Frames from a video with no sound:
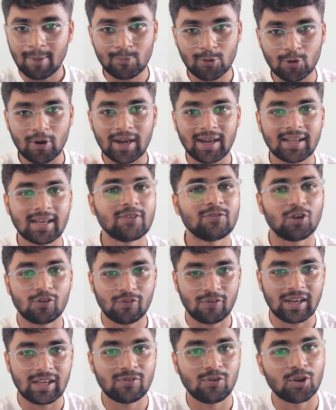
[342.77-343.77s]
I am providing it
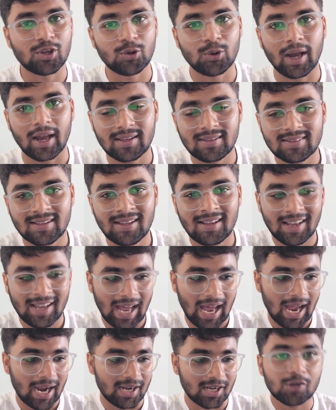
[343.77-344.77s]
for free for you guys.
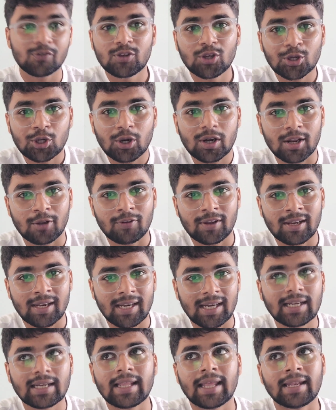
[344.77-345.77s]
And if you are not
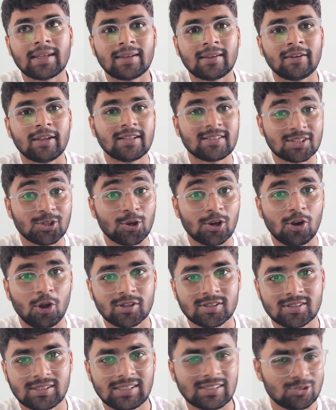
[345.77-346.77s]
referring it, then it's your
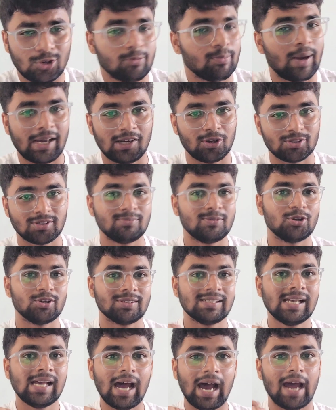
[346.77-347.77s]
loss. It's not my loss,
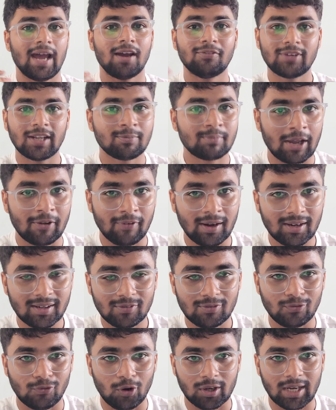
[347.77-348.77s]
because I have done my
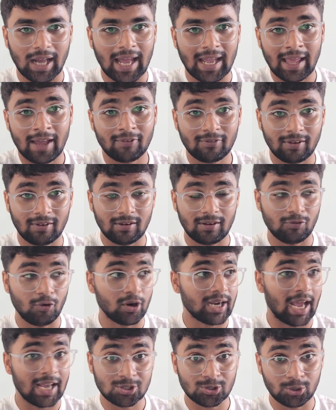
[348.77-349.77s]
work, what
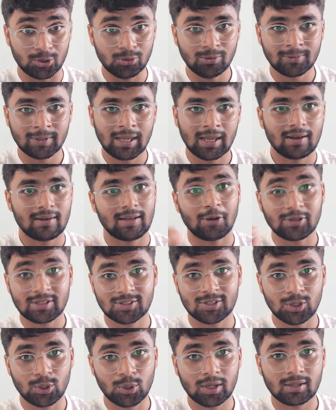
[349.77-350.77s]
I should do. Now
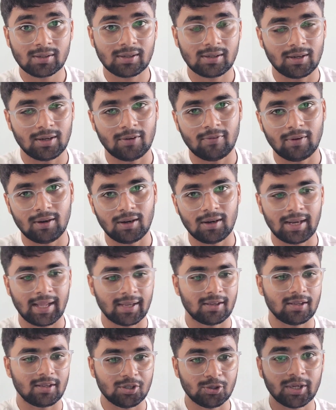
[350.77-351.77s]
it's your
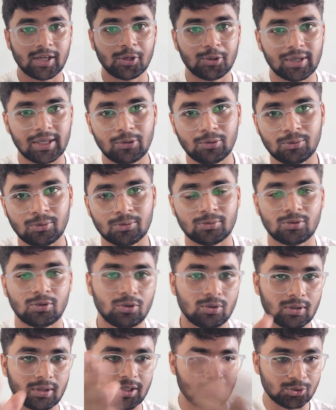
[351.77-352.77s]
duty to
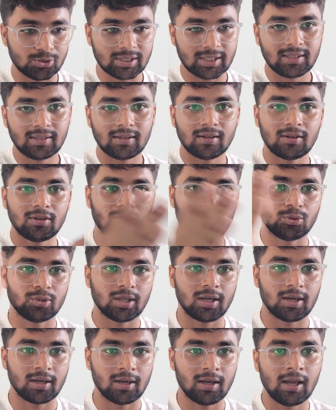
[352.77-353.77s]
use it
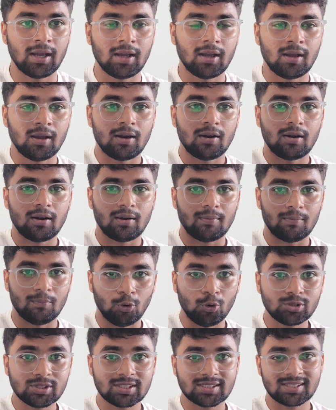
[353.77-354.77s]
to the
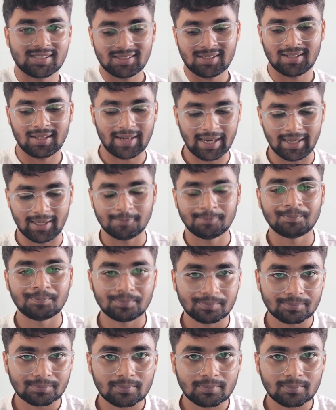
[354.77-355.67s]
most, right?